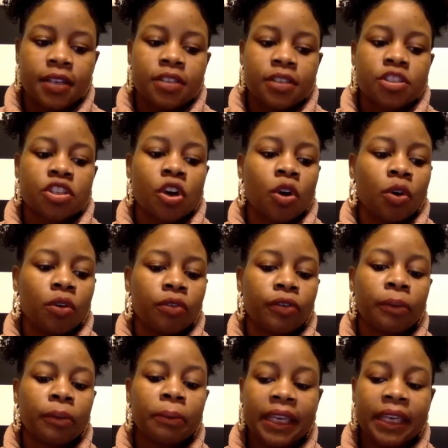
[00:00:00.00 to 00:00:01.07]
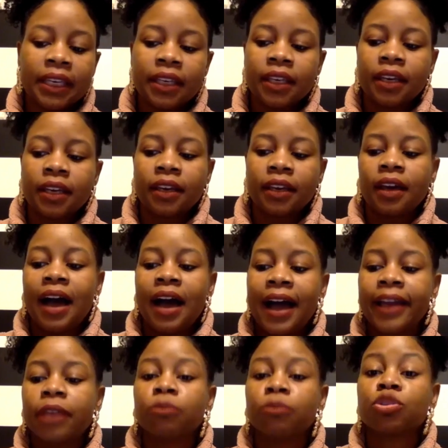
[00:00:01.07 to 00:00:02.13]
So for me, I am